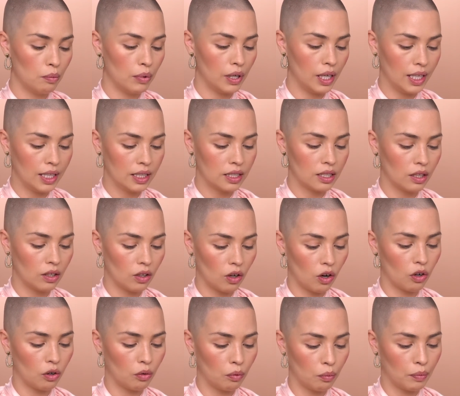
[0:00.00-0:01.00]
place it
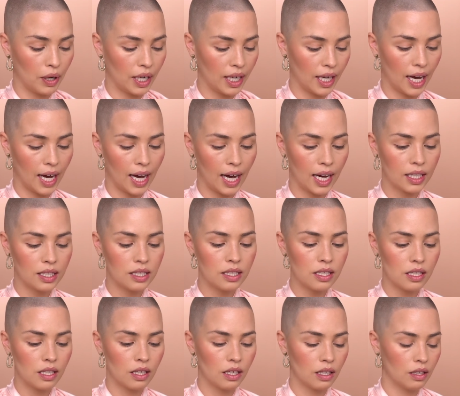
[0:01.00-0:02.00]
on my hand,
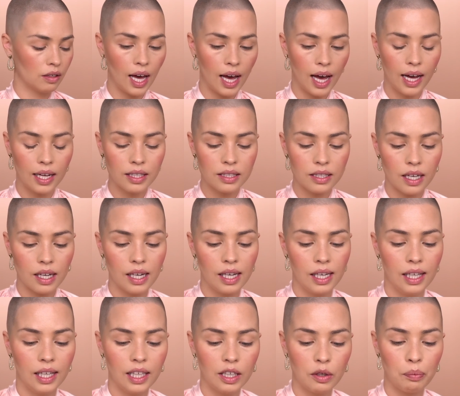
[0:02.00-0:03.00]
and a
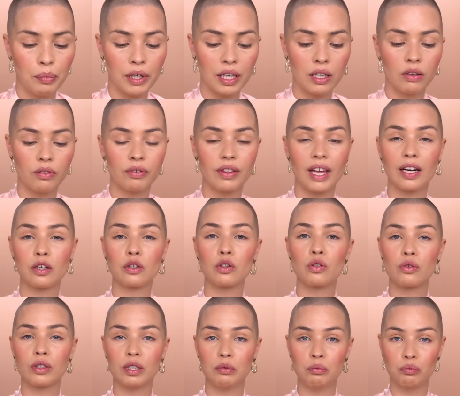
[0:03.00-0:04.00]
little bit of that
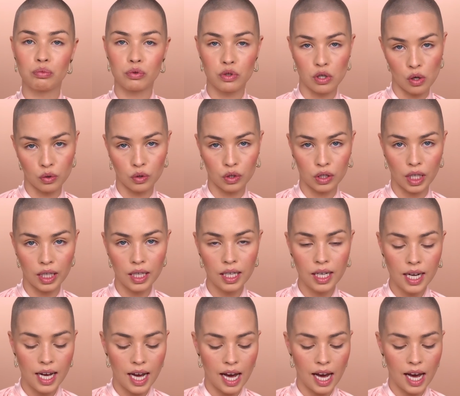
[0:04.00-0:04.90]
cream bronzer,